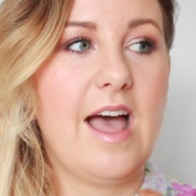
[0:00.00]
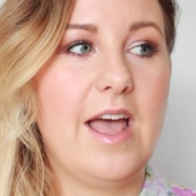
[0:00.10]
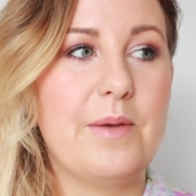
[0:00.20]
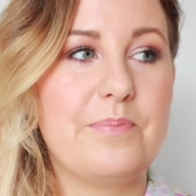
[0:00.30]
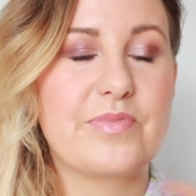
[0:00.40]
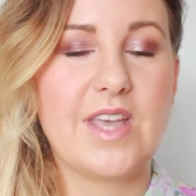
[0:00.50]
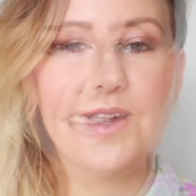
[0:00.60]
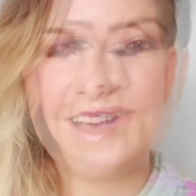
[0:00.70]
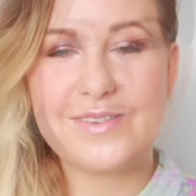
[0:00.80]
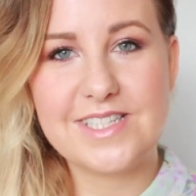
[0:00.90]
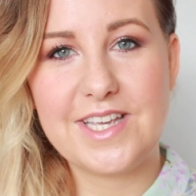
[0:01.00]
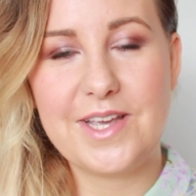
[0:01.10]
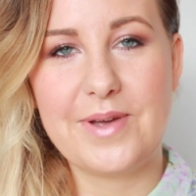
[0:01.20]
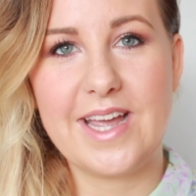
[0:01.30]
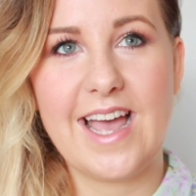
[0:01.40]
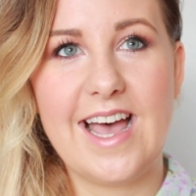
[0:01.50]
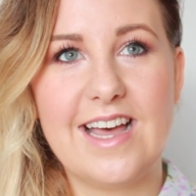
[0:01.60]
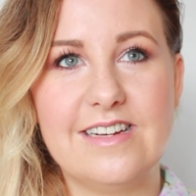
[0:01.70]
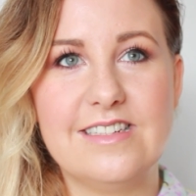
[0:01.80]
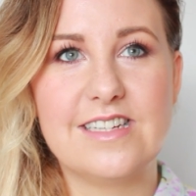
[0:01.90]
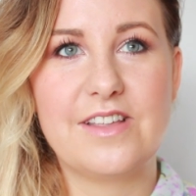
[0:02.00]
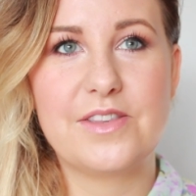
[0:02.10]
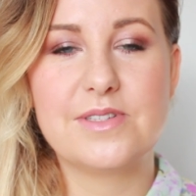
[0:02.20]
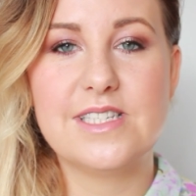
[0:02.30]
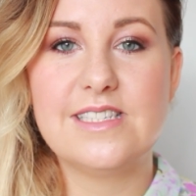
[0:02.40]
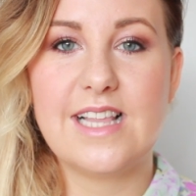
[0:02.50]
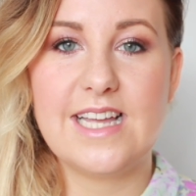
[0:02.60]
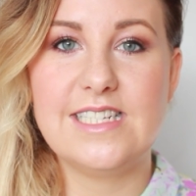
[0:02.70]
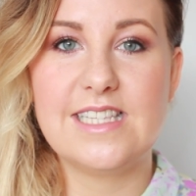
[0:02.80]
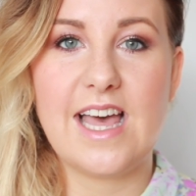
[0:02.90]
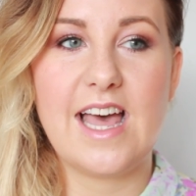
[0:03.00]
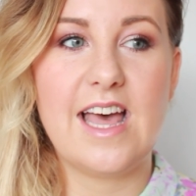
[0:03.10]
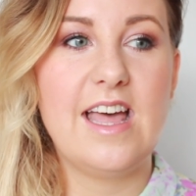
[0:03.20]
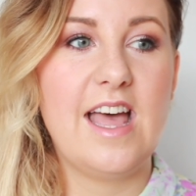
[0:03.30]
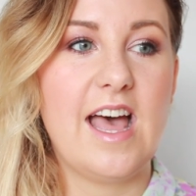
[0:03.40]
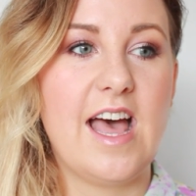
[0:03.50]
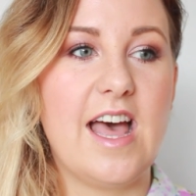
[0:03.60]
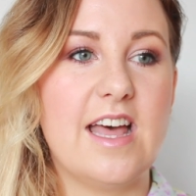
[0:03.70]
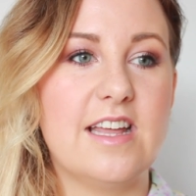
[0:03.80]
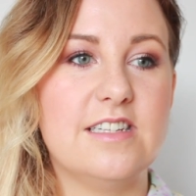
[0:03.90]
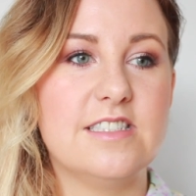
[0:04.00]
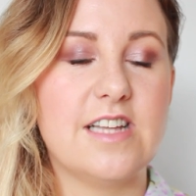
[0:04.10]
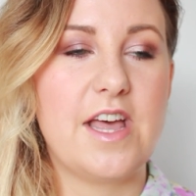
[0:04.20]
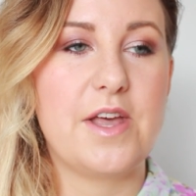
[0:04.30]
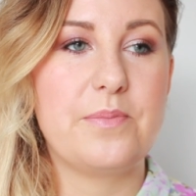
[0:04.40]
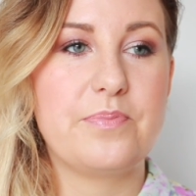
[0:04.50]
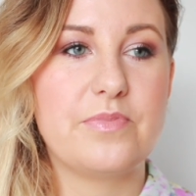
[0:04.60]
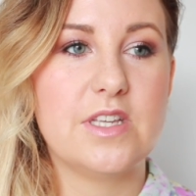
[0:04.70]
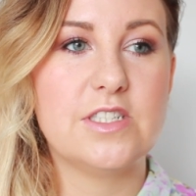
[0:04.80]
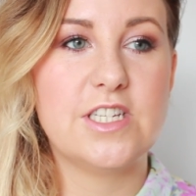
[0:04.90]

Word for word: Um, and I was queuing and there was this lady there and um,